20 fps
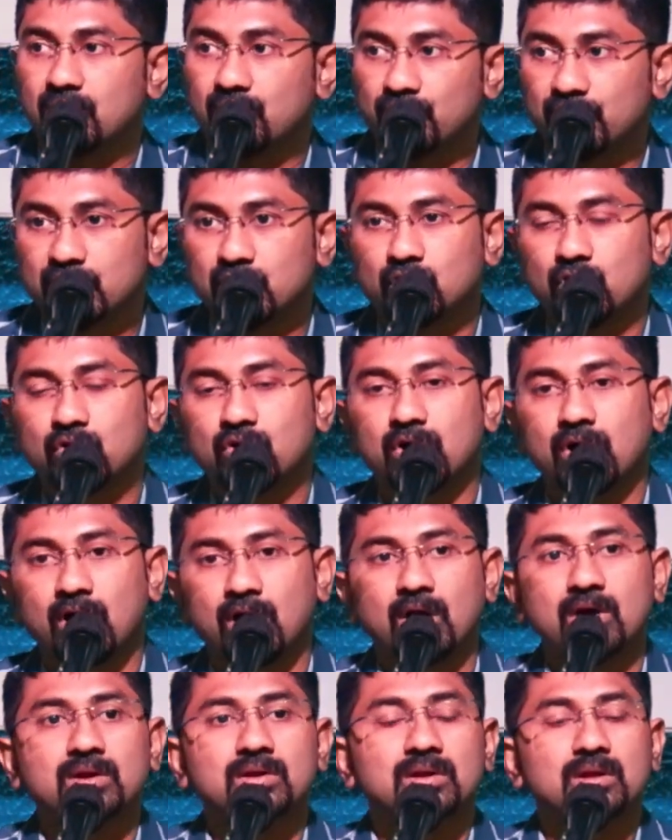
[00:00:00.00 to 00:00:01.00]
widow
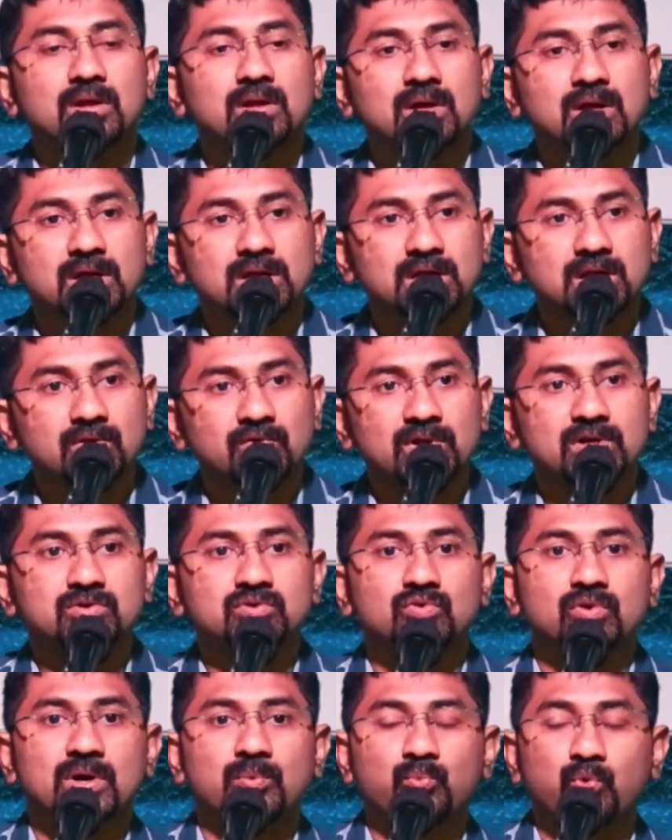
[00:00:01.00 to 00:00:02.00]
or given
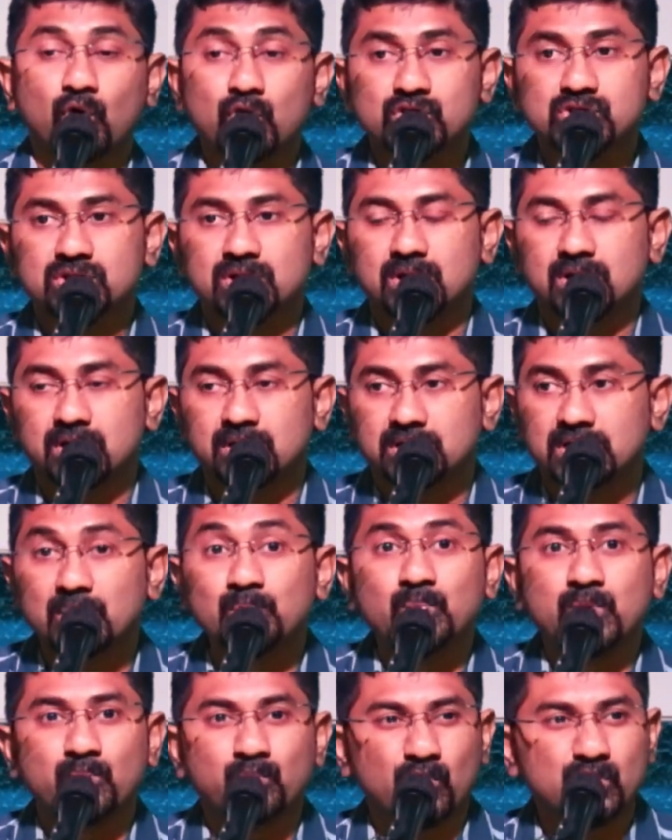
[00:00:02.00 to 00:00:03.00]
to a pros- uh,
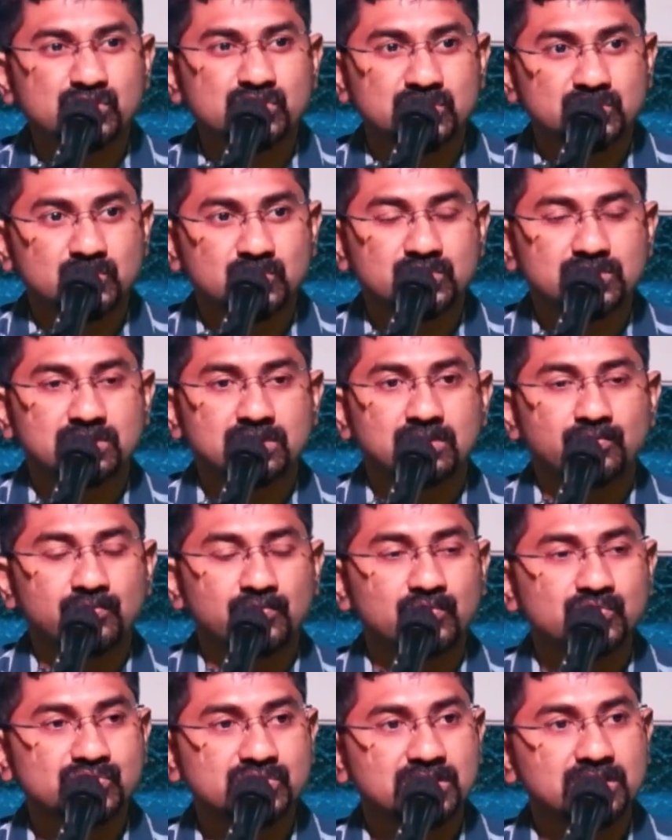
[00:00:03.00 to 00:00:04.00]
temple prostitution.
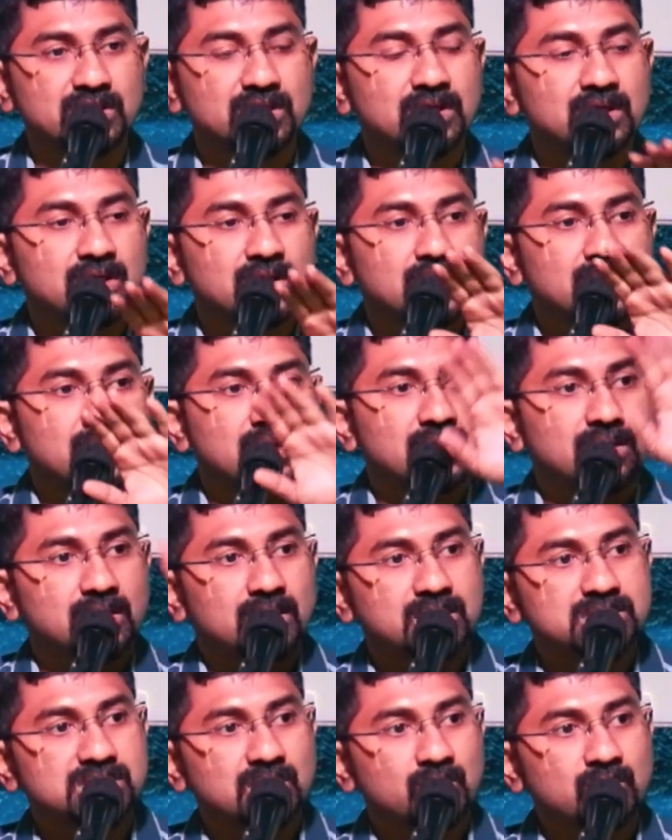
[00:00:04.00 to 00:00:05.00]
If you see,
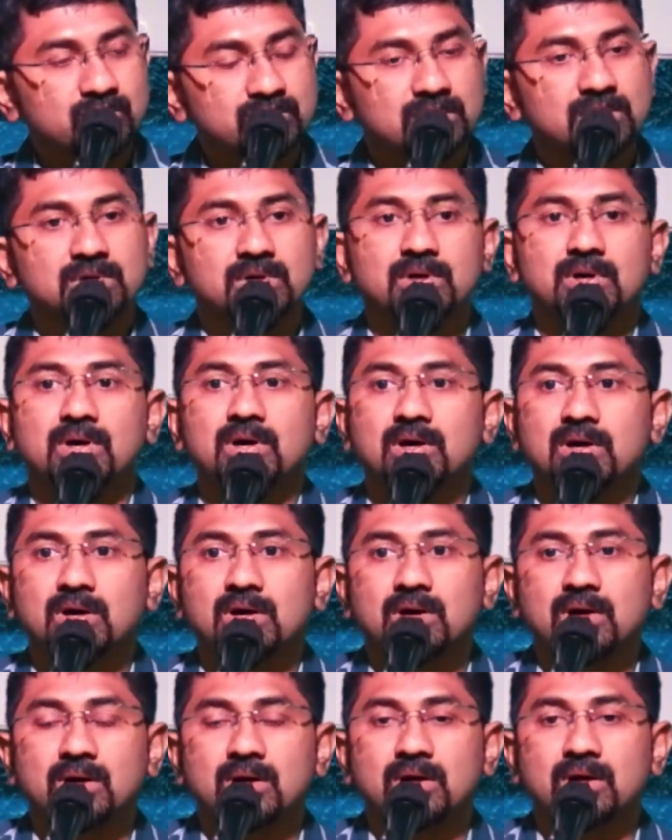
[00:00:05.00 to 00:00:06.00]
uh, some of the
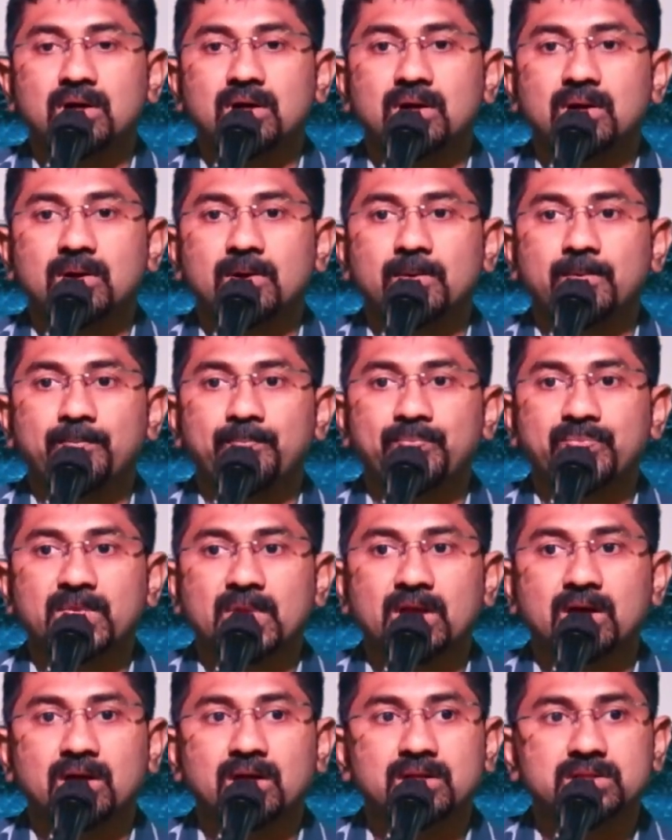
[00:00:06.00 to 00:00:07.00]
uh,
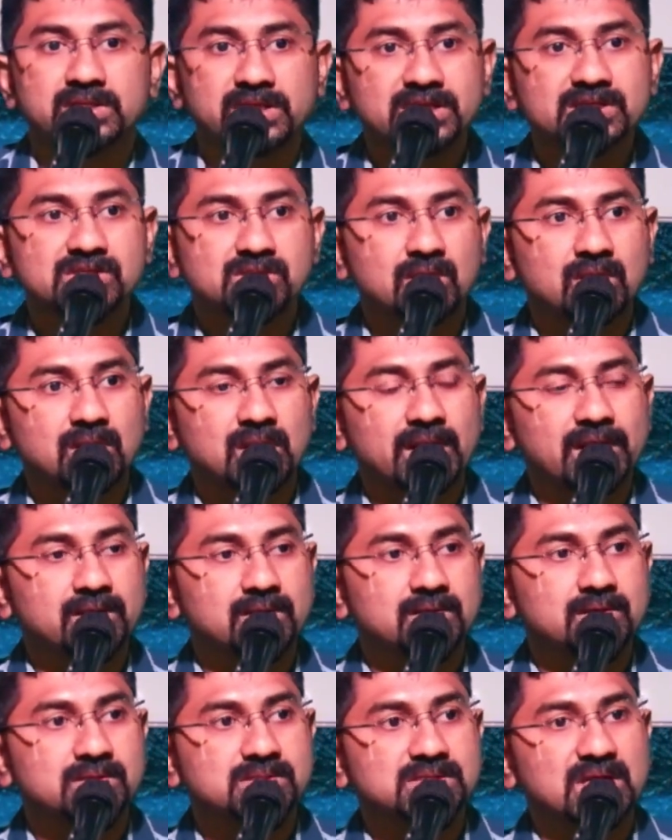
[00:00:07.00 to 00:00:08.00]
uh, things are
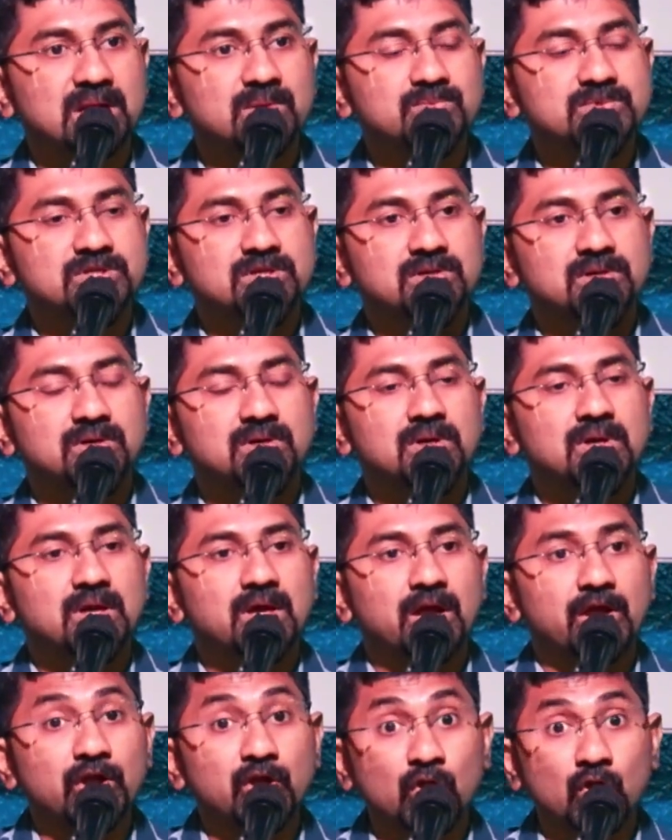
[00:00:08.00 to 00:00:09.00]
like sculpture,
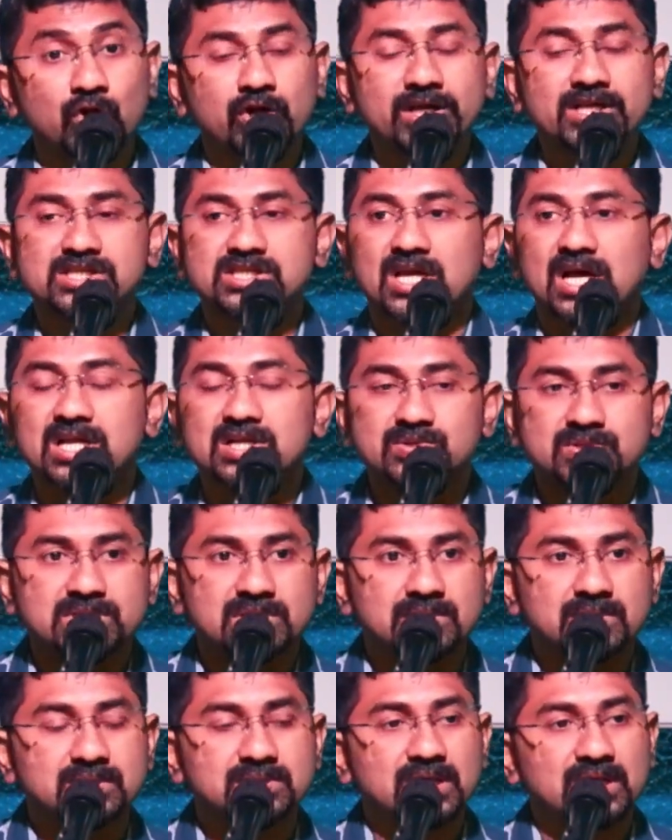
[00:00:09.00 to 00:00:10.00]
erotic
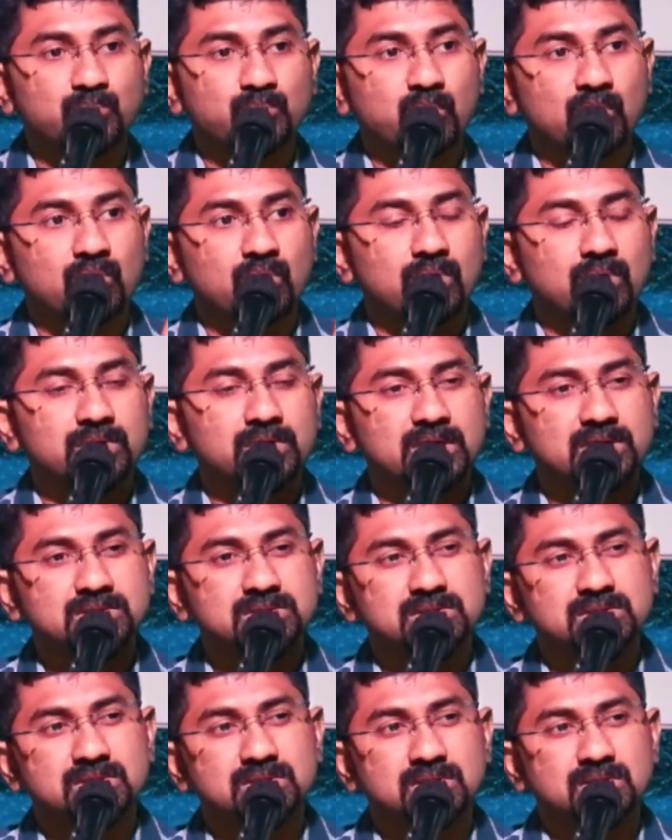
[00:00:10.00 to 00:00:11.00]
sculpture that pro- that